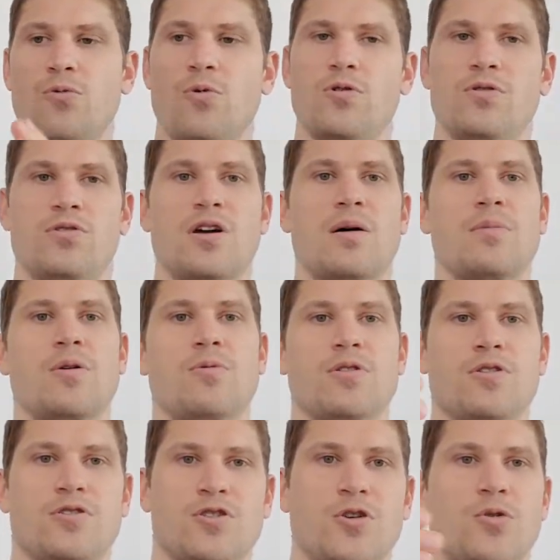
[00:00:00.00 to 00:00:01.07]
wooden dummy with
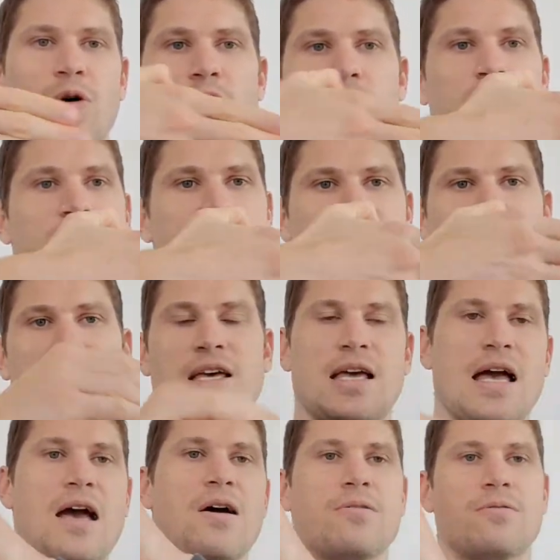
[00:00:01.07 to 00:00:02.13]
the two arms
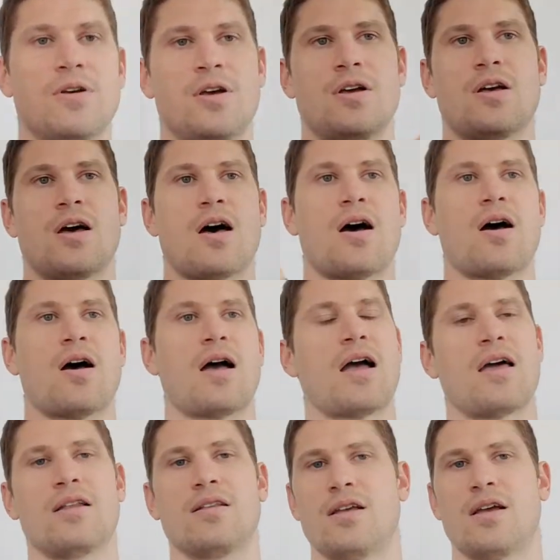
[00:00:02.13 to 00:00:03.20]
sticking out. I